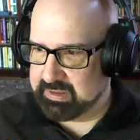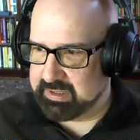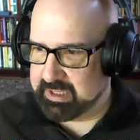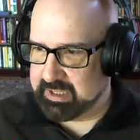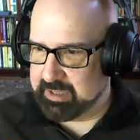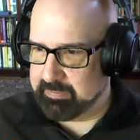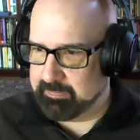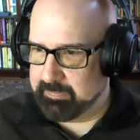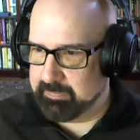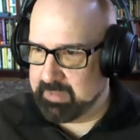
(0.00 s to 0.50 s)

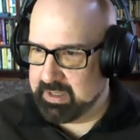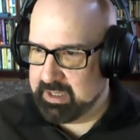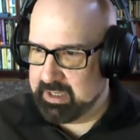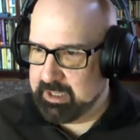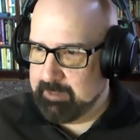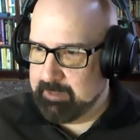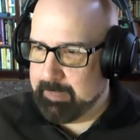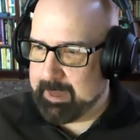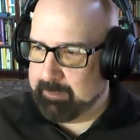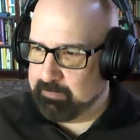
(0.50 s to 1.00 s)

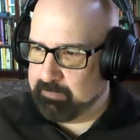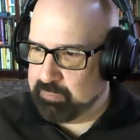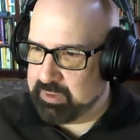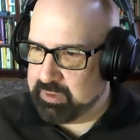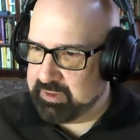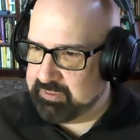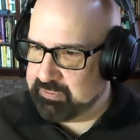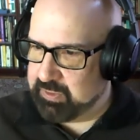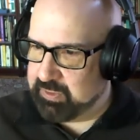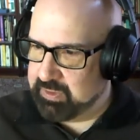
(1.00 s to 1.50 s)
I'm
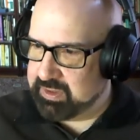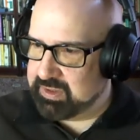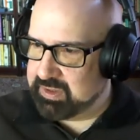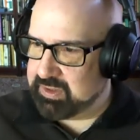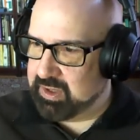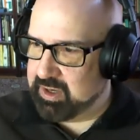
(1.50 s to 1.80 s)
really focused